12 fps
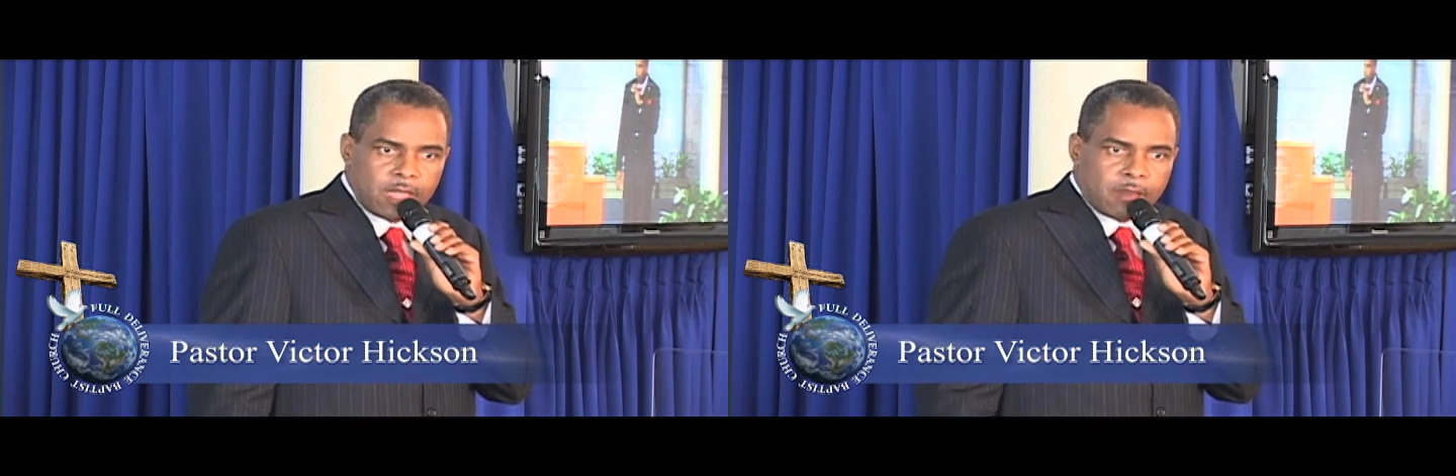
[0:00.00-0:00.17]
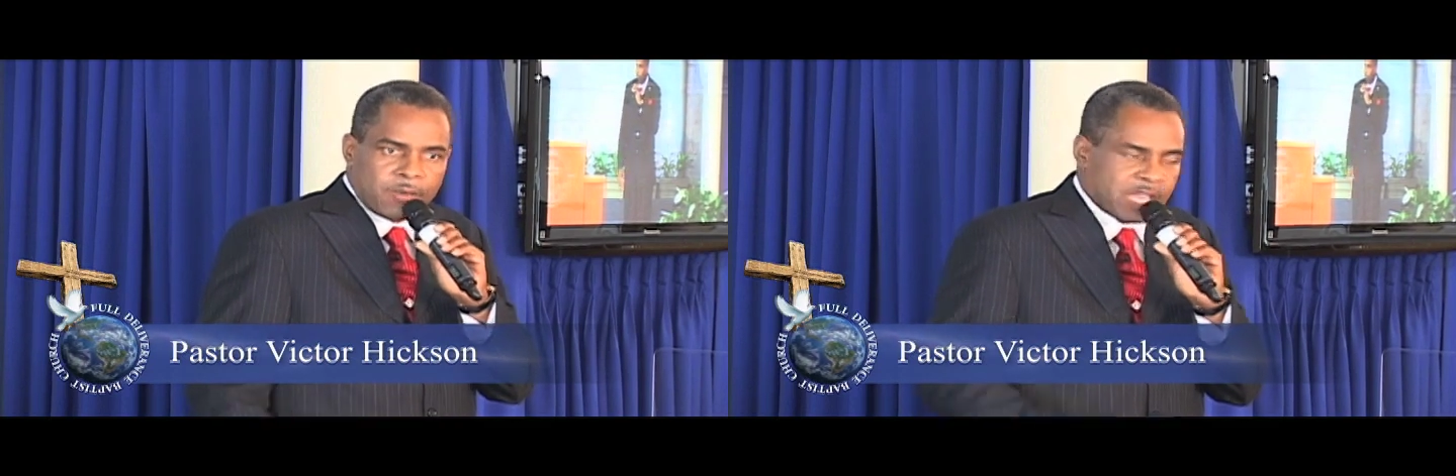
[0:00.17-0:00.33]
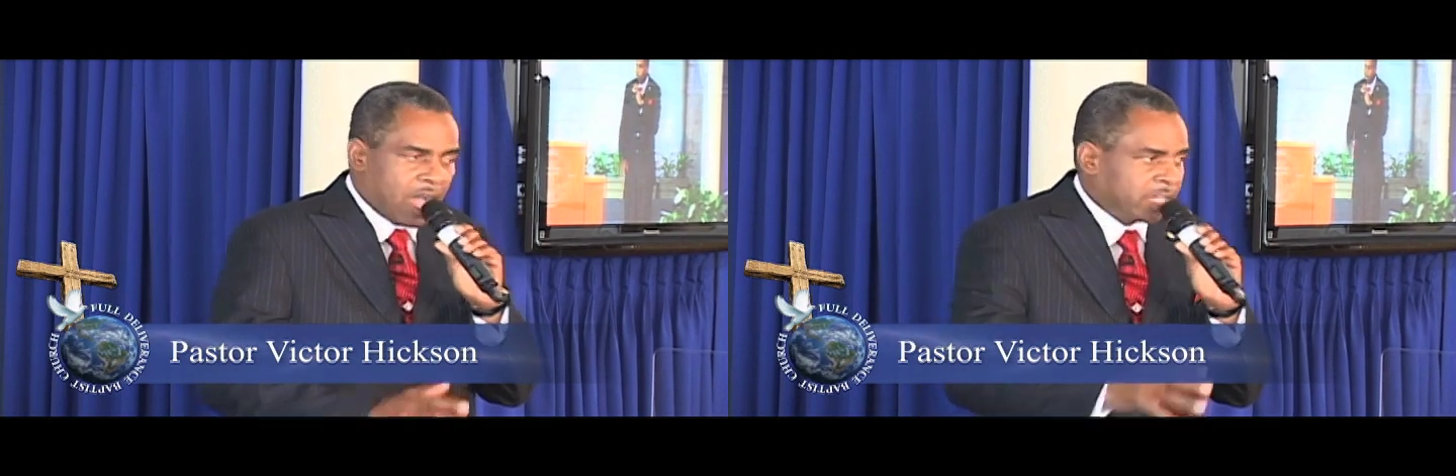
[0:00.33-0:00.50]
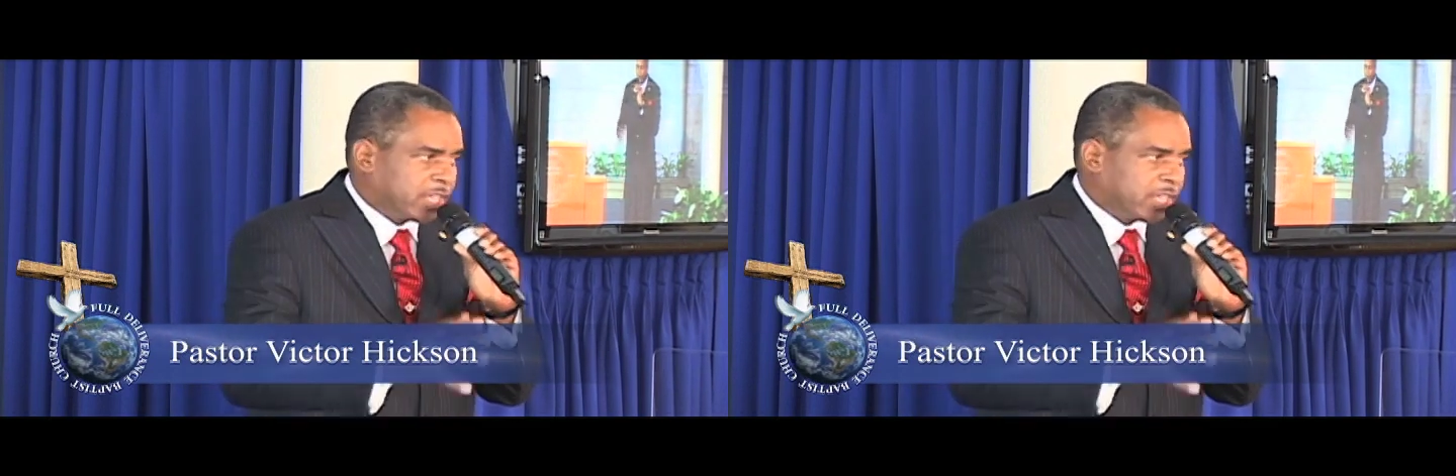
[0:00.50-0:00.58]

Because